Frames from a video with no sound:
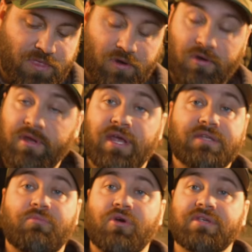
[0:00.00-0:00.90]
Early
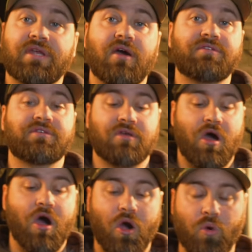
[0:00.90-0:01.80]
days of Boy Scouts,
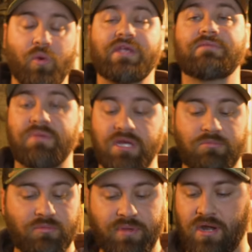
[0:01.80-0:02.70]
always be
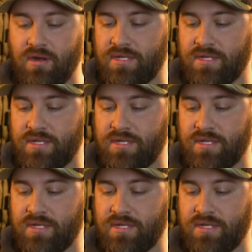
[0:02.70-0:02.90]
prepared.